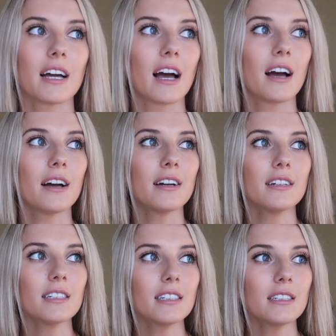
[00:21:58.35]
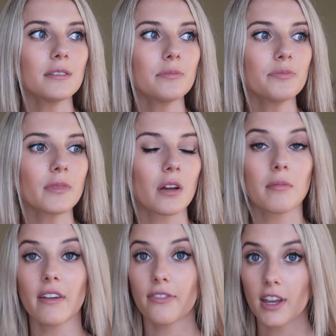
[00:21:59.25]

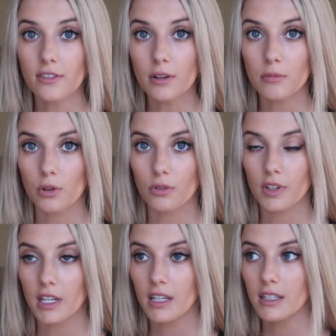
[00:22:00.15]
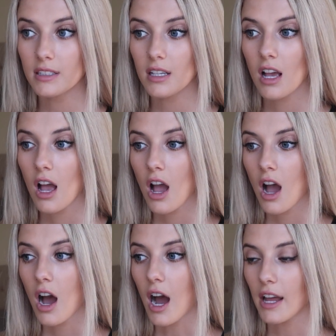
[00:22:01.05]
My favorite movies,
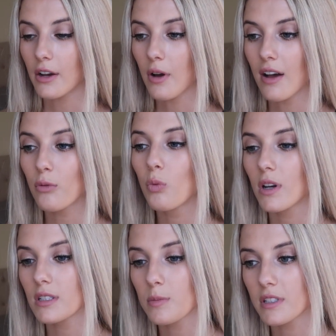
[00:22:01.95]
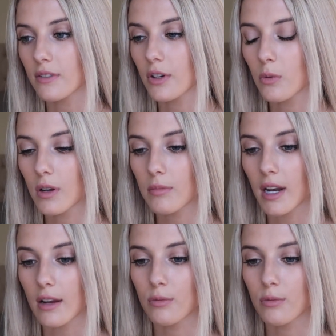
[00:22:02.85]
I don't have one specific one, but I